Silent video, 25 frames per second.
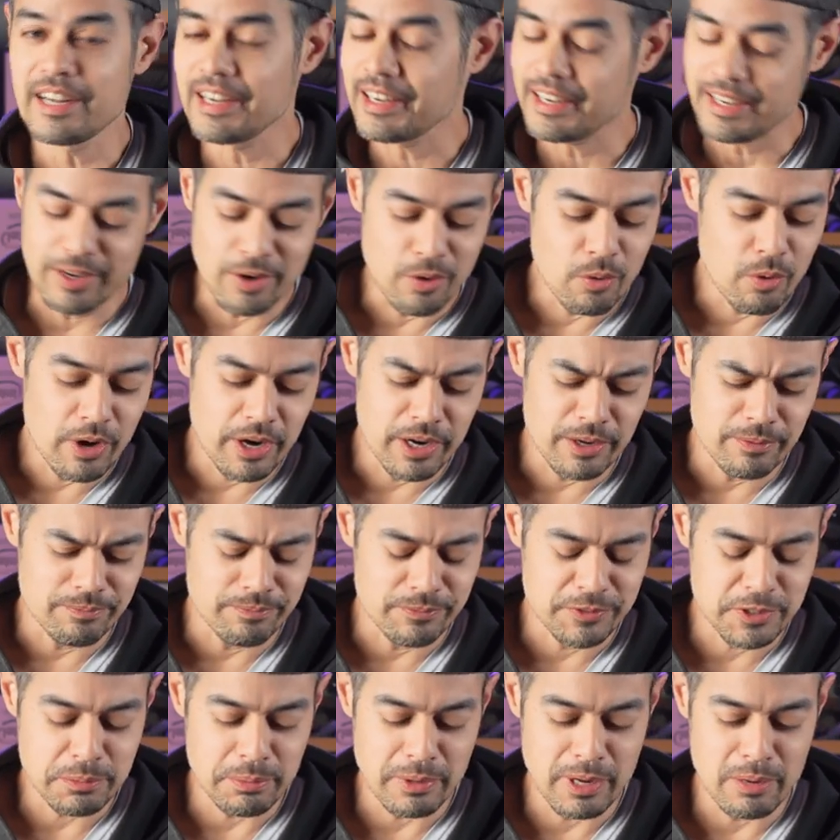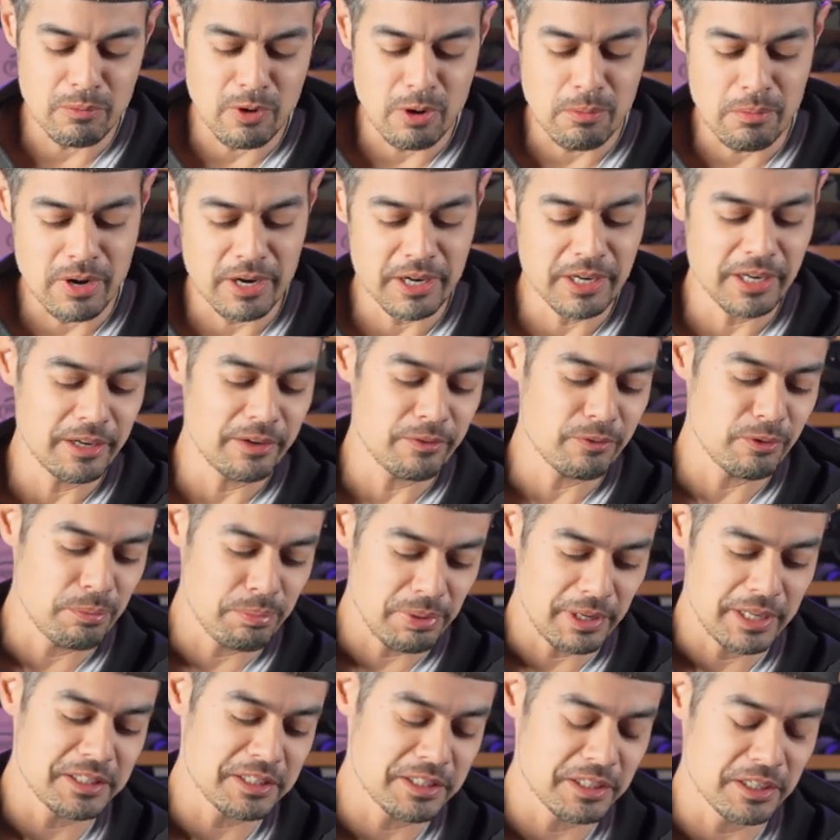I don't want to spend more money
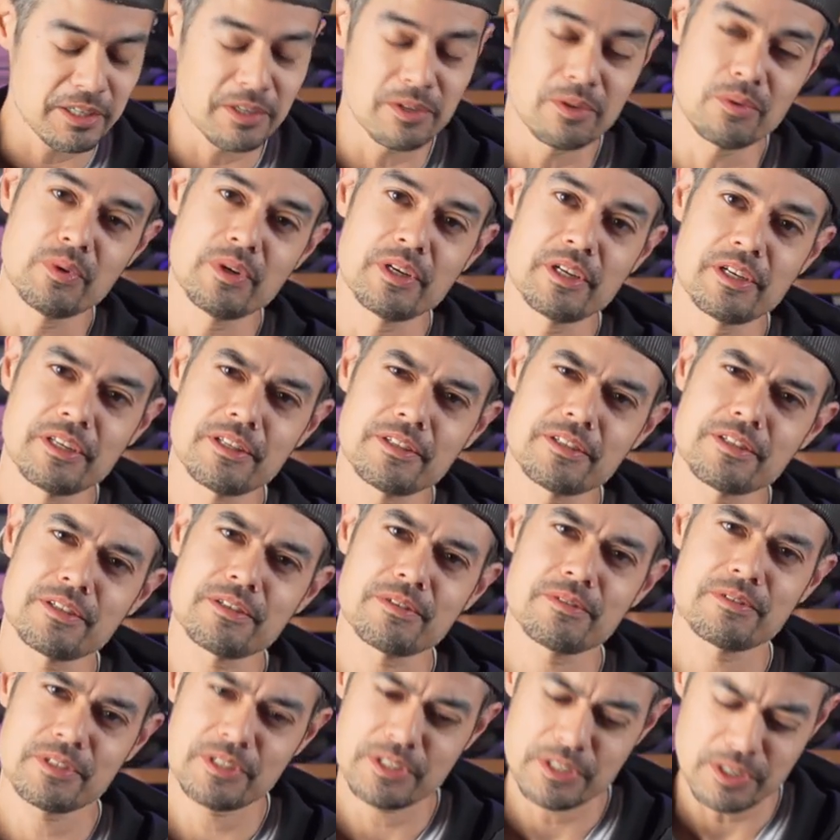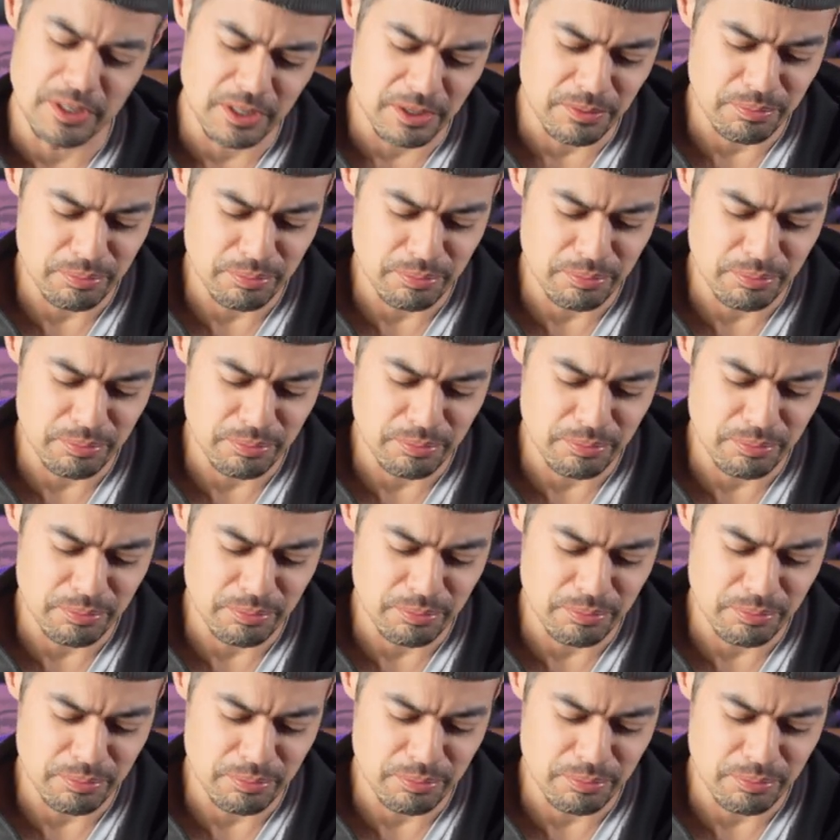replacing it when it's still a